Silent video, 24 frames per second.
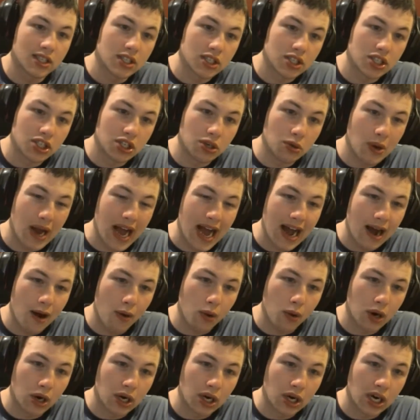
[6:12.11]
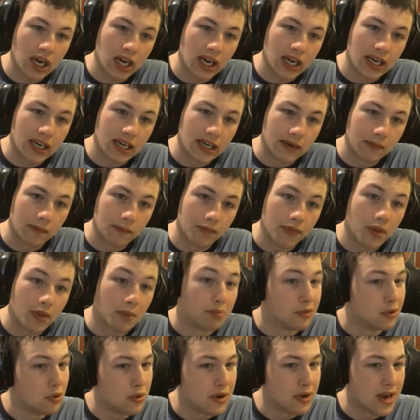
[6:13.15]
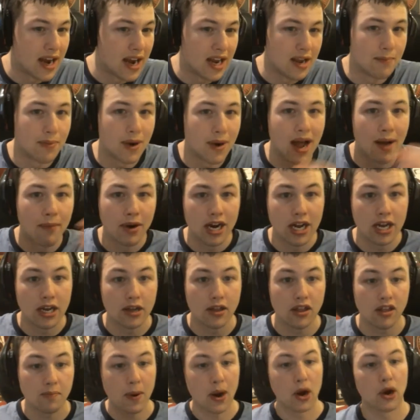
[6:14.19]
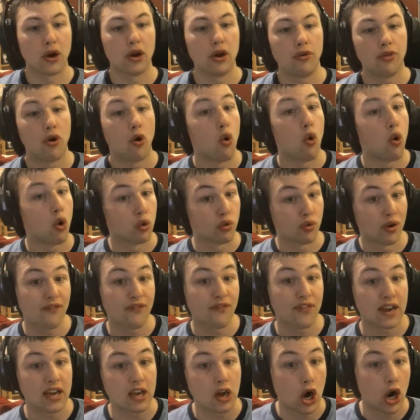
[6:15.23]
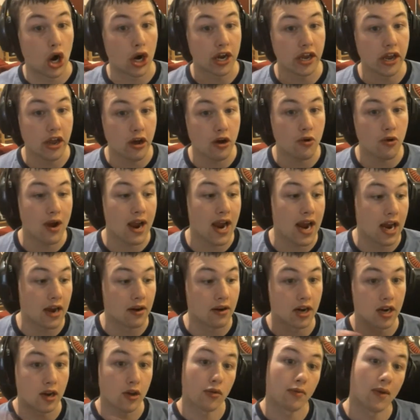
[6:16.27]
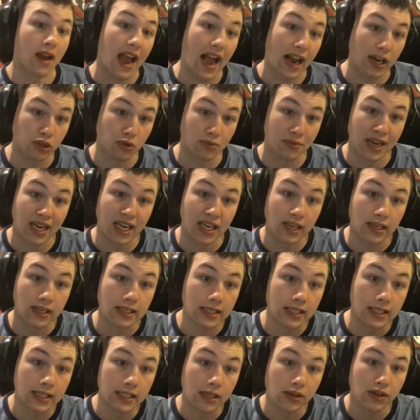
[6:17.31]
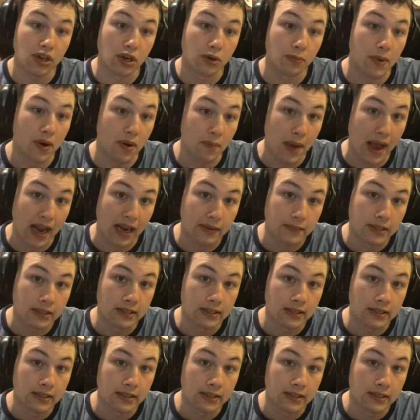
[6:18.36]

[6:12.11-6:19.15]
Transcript: to our the Blue Yeti, but I'm gonna spare you the horrific audio and gonna use my actual mic. So be right back.